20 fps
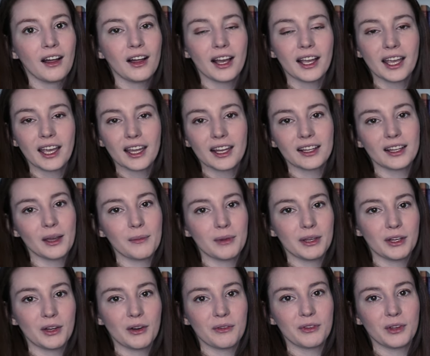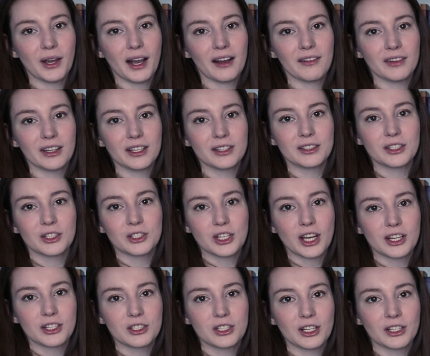Again, let me know if you have any
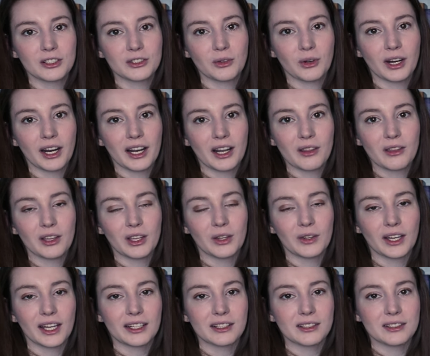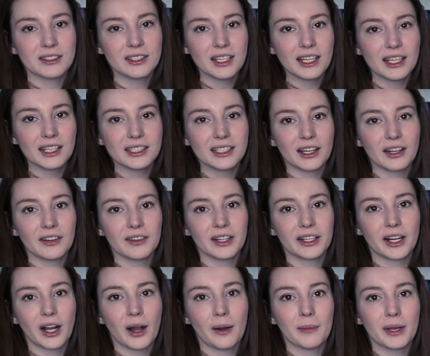suggestions or anything you'd like to see down in
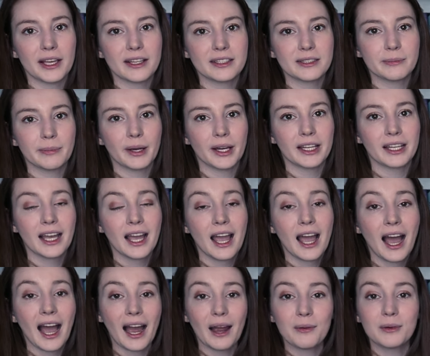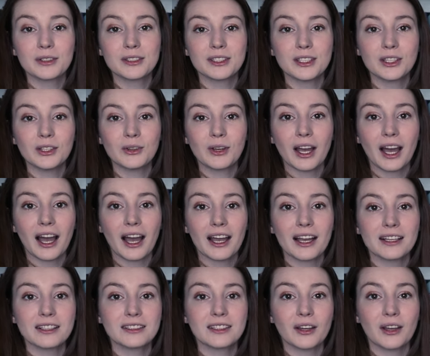the comments, but I will see you
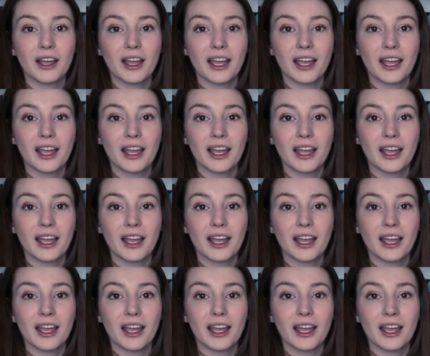guys